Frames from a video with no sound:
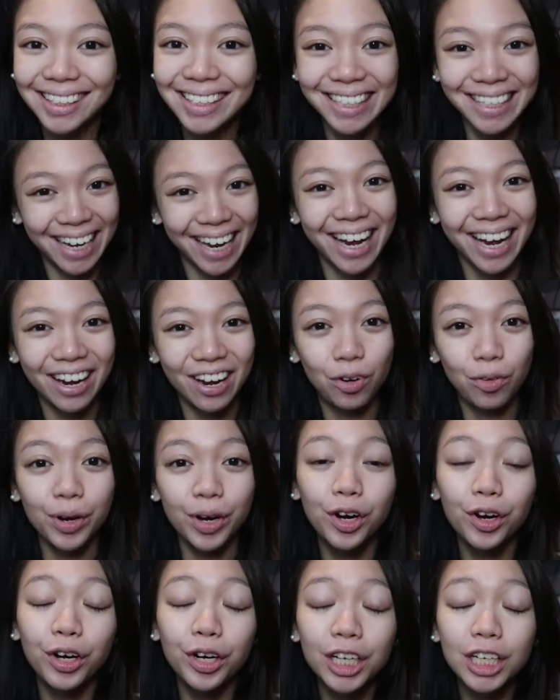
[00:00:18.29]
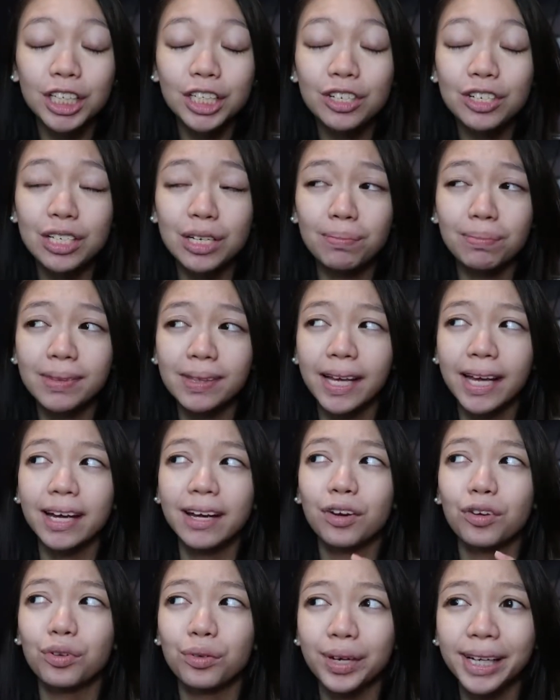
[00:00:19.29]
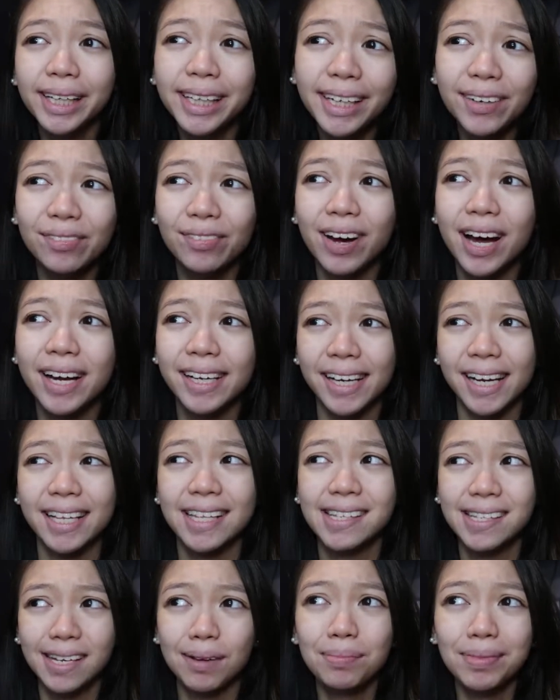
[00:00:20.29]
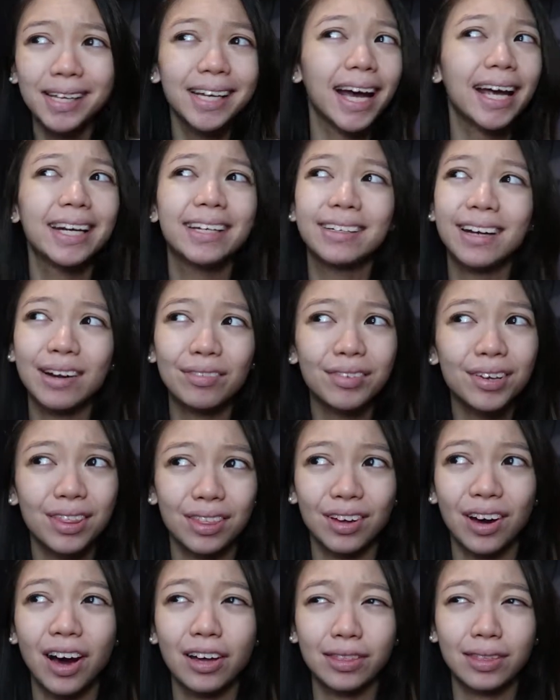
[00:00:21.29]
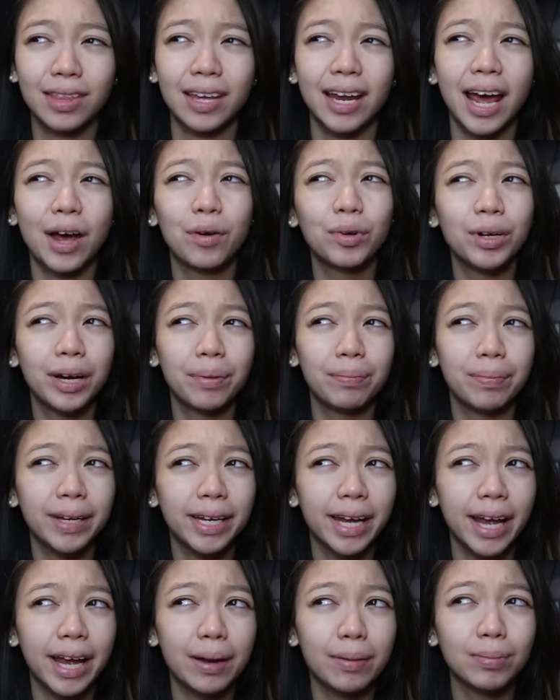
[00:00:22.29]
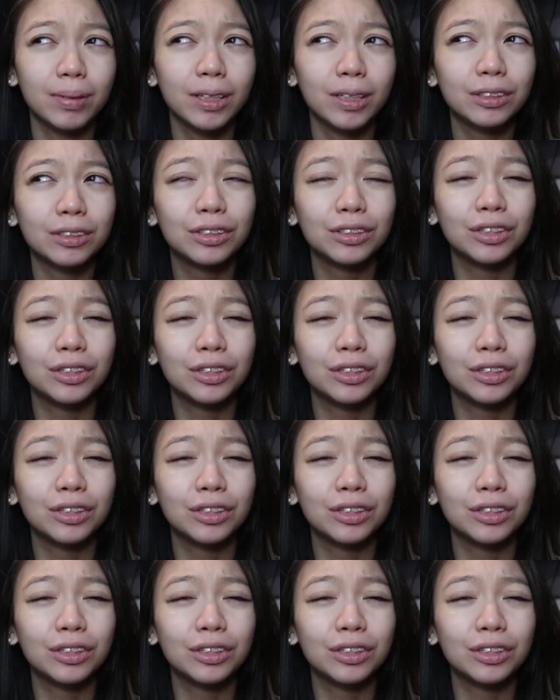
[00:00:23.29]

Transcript: Today we are going to do something really fun and something I never thought that I would be able